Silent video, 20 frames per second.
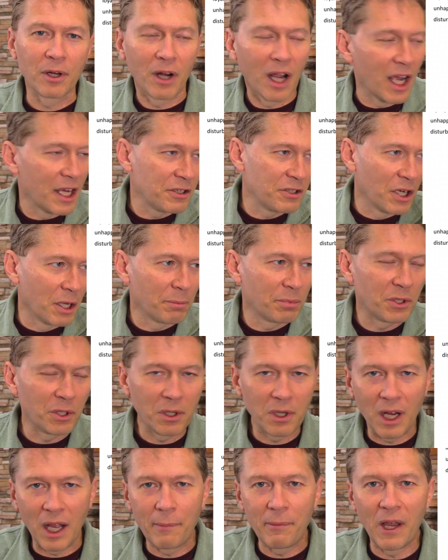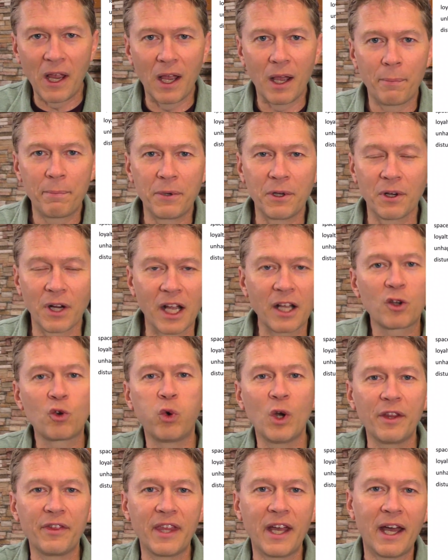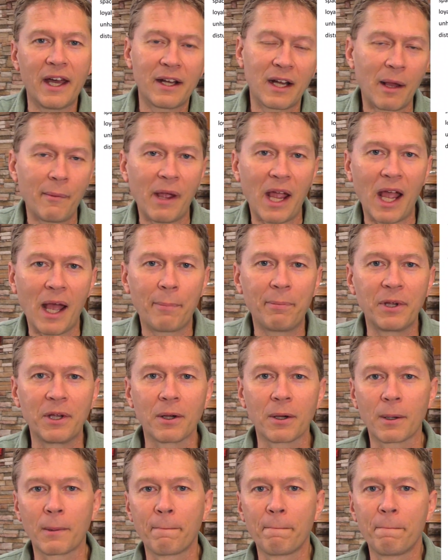I dumped her, I'm happier. I quit that, I'm happier.